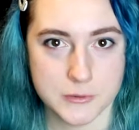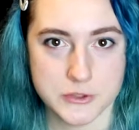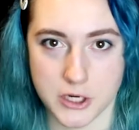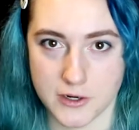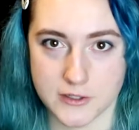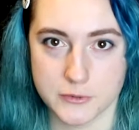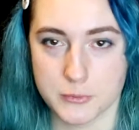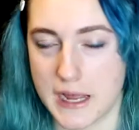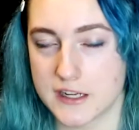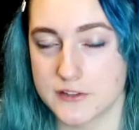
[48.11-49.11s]
charred
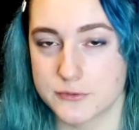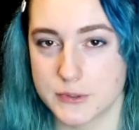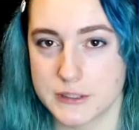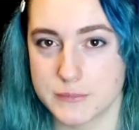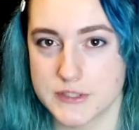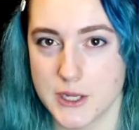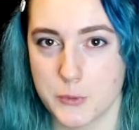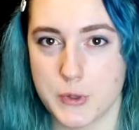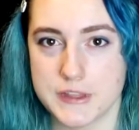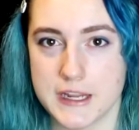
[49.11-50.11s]
rack of ribs
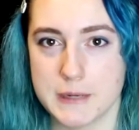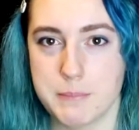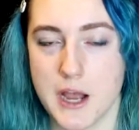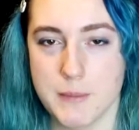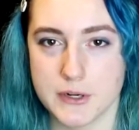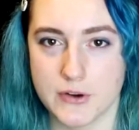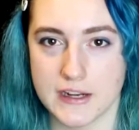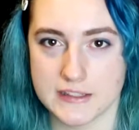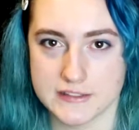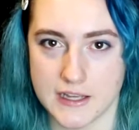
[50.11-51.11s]
with a
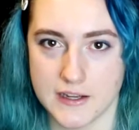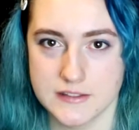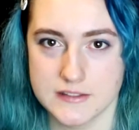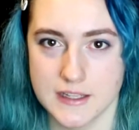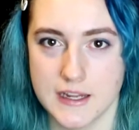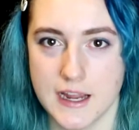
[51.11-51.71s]
pomegranate sauce